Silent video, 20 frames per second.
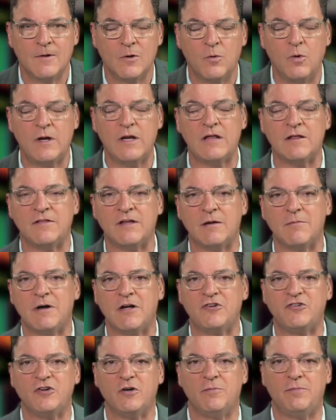What do you think
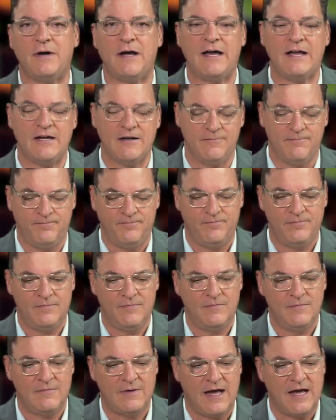about Joe Biden?
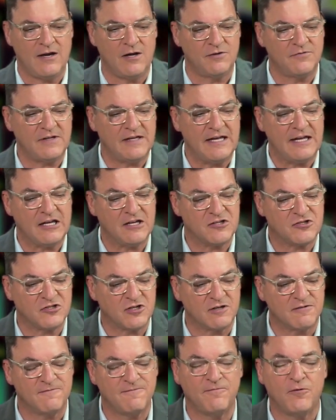I don't think he can
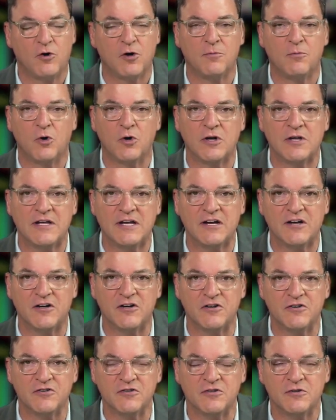serve four more
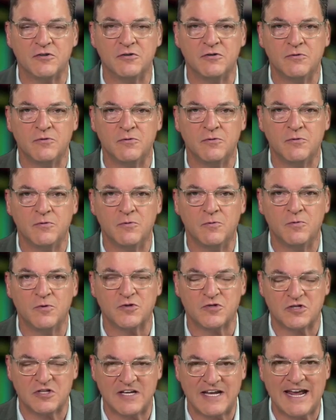years,
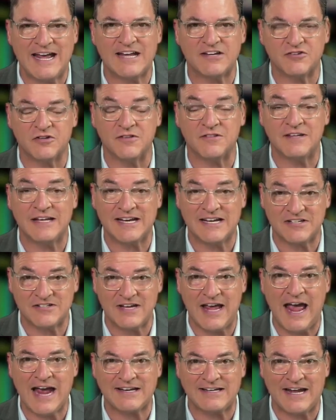was the answer, the
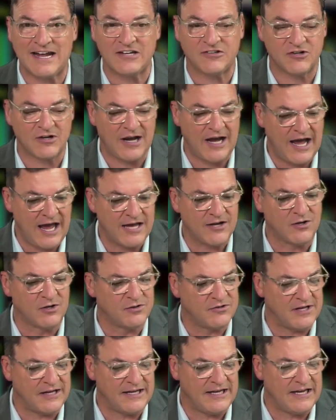exact answer. I
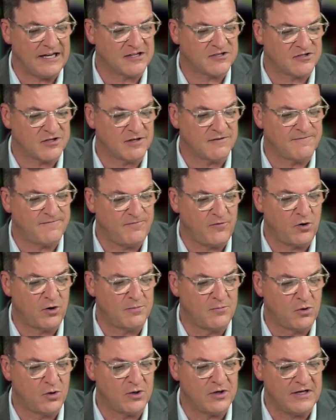don't think he can serve four
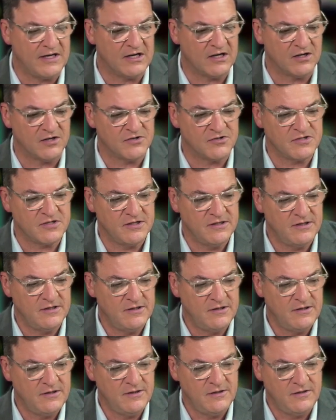more years.
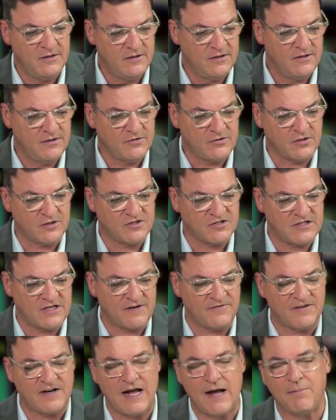George
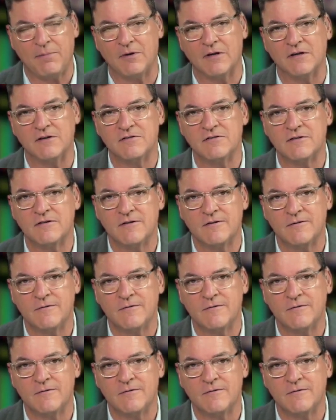Stephanopoulos,